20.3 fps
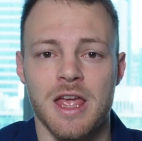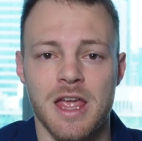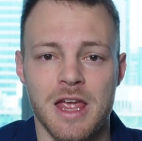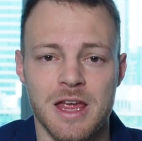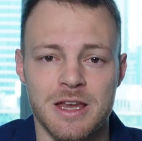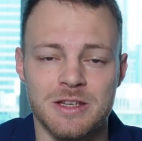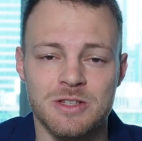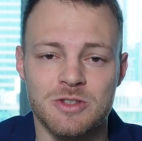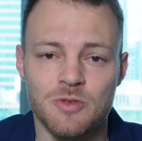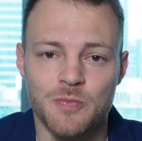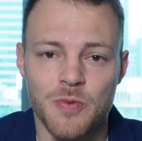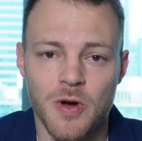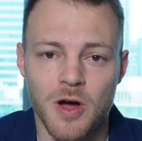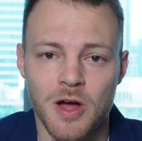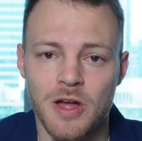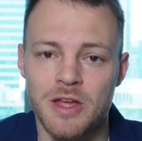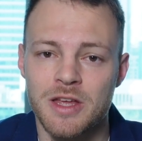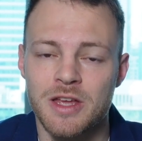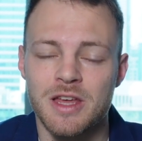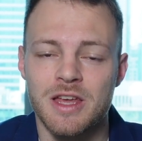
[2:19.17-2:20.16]
In
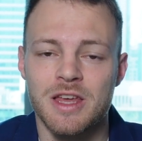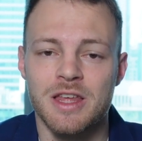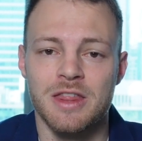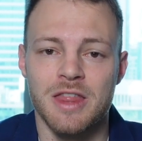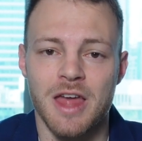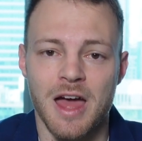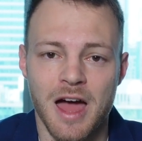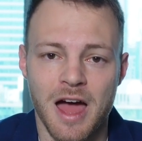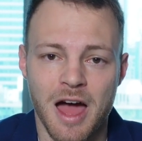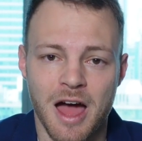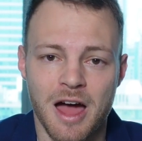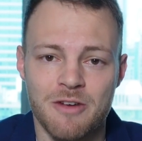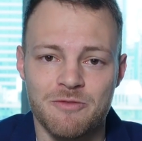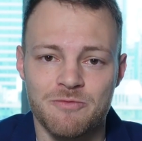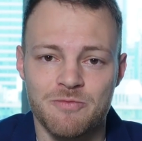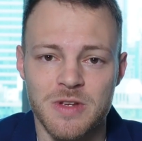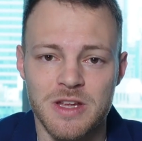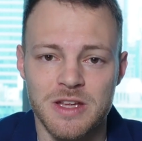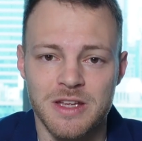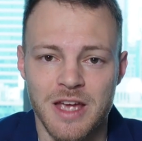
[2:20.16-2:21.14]
Dubai, there
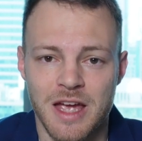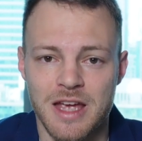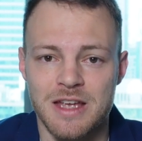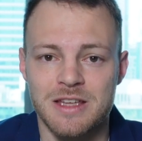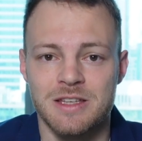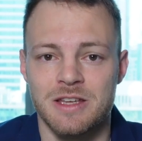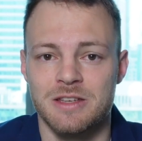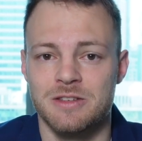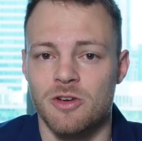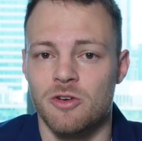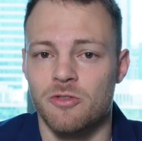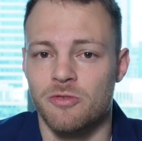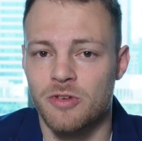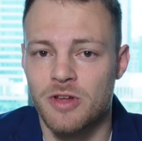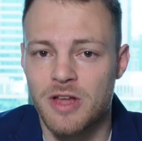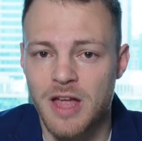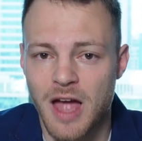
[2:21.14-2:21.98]
have been cases of